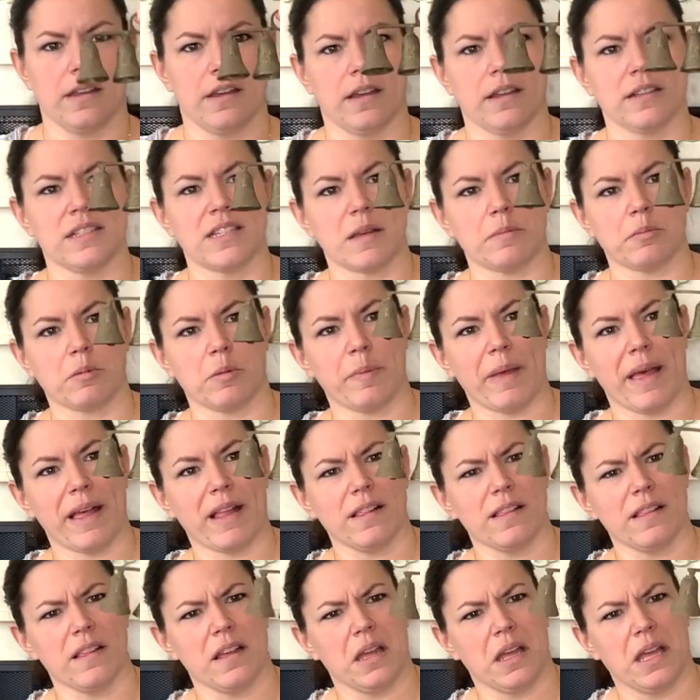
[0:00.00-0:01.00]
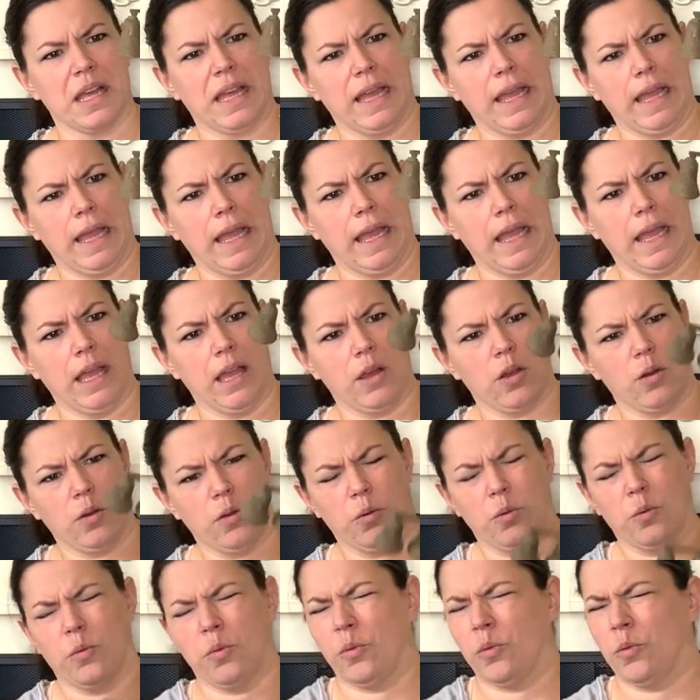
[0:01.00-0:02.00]
A double bell.
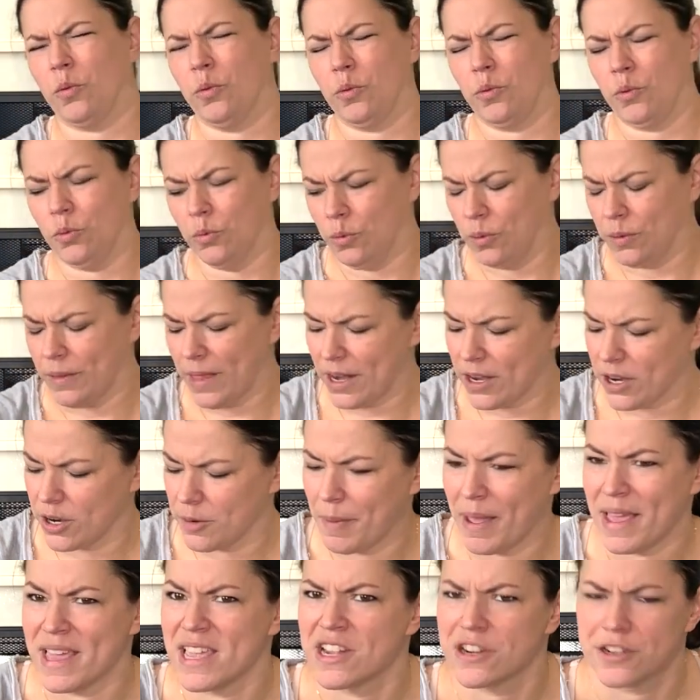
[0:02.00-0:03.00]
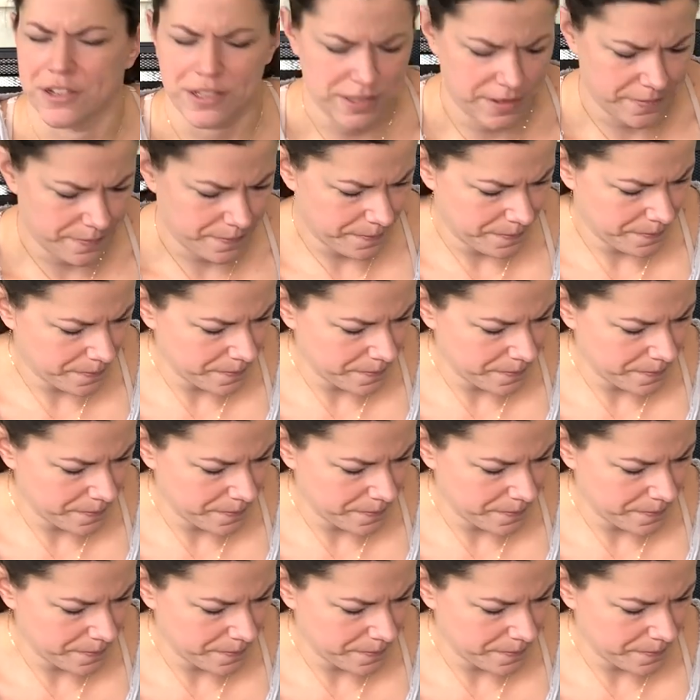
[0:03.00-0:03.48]
Ooh, that hurt my ears.